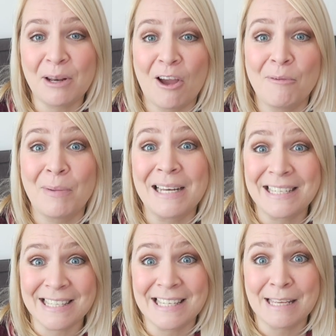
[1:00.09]
below my
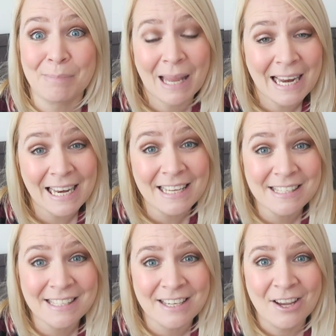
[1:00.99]
Disney
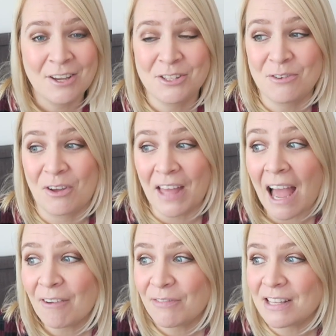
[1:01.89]
playlist. So you've got the
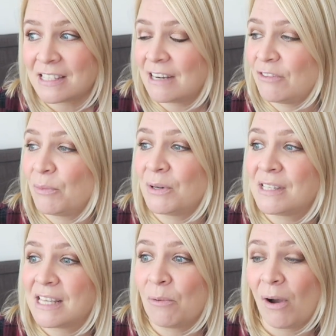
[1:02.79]
outfits, and if you want
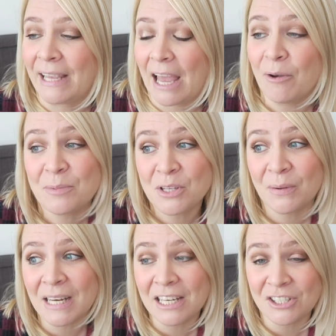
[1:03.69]
to see what I get up
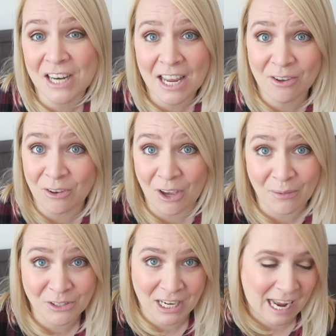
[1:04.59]
to on each day, you could
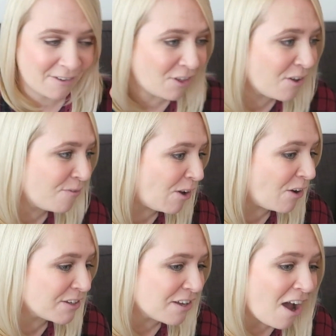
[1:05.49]
go and check out those
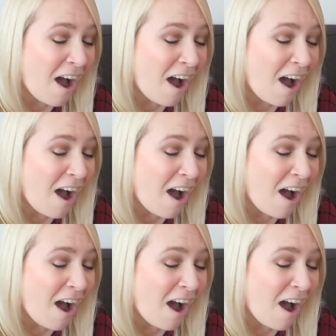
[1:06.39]
vlogs.